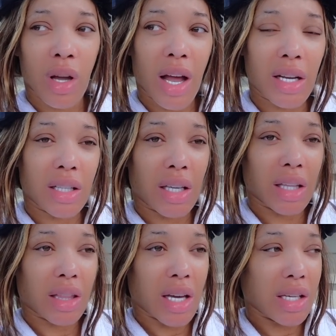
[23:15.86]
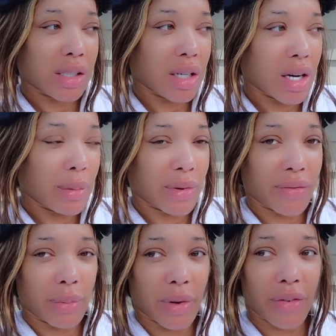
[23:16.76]
I need to get things done be
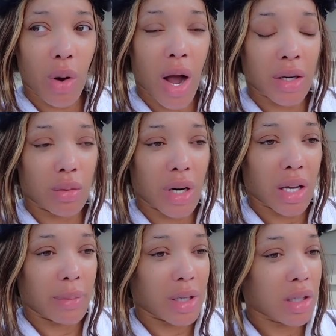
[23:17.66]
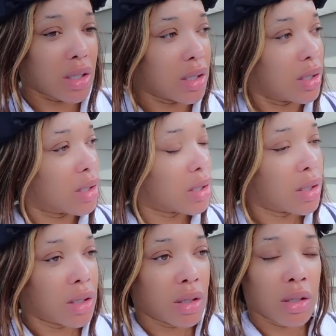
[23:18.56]
before I do that, because
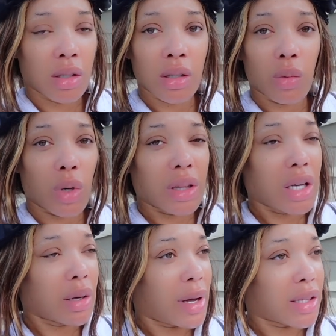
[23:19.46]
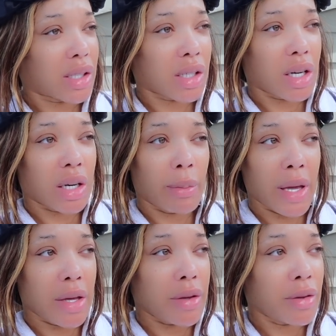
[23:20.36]
one thing about the sun and
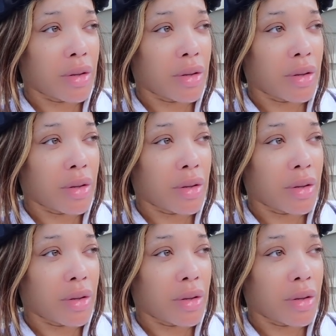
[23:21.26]
me,